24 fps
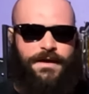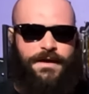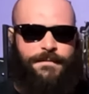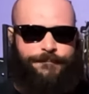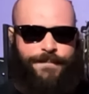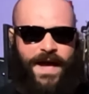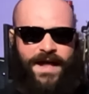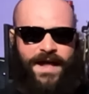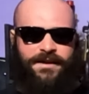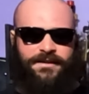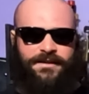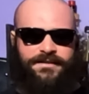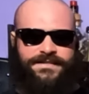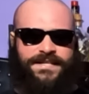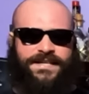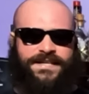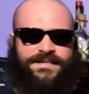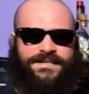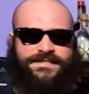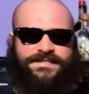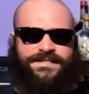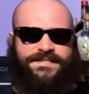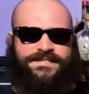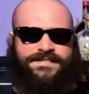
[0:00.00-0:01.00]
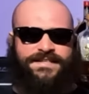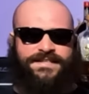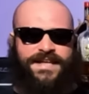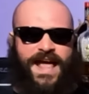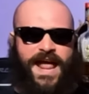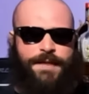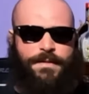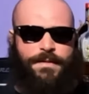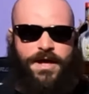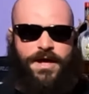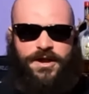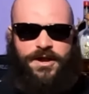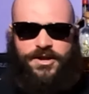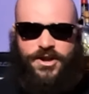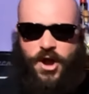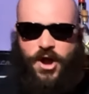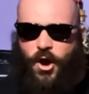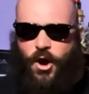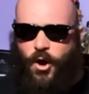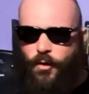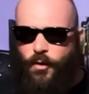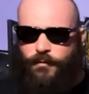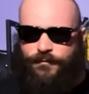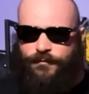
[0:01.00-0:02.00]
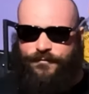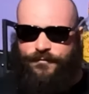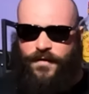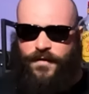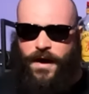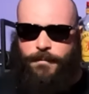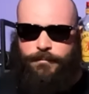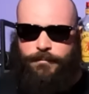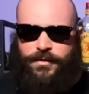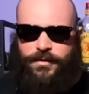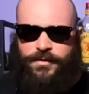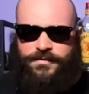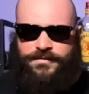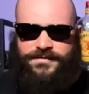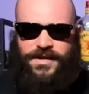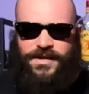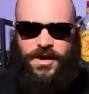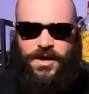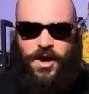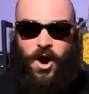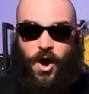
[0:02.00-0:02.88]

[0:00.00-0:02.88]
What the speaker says: Penalties the same? No fumbles?